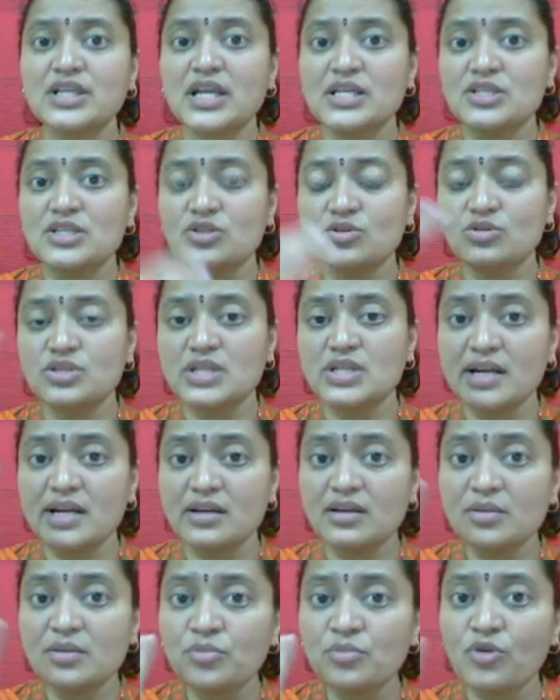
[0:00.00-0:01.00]
has to set
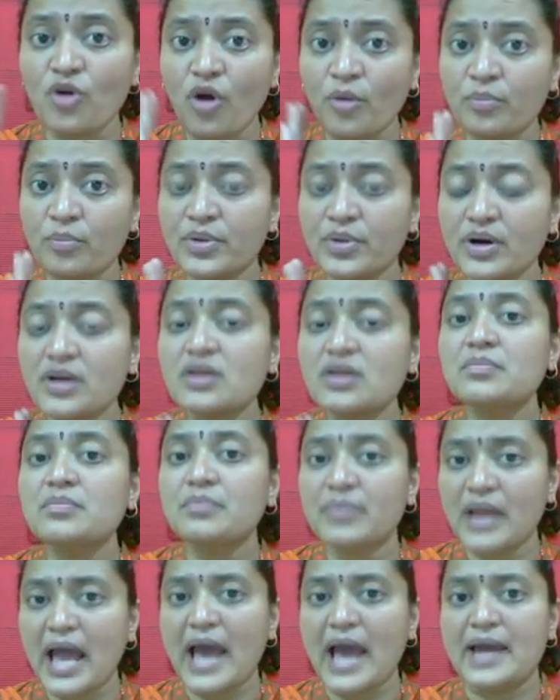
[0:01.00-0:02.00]
a proper
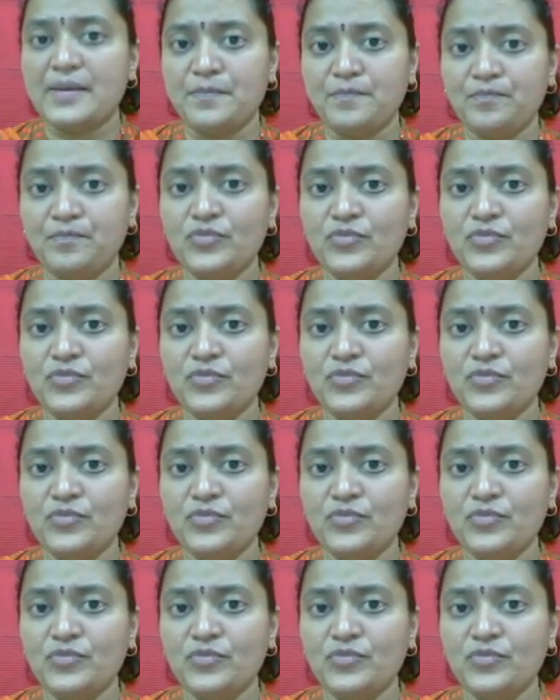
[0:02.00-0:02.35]
plan,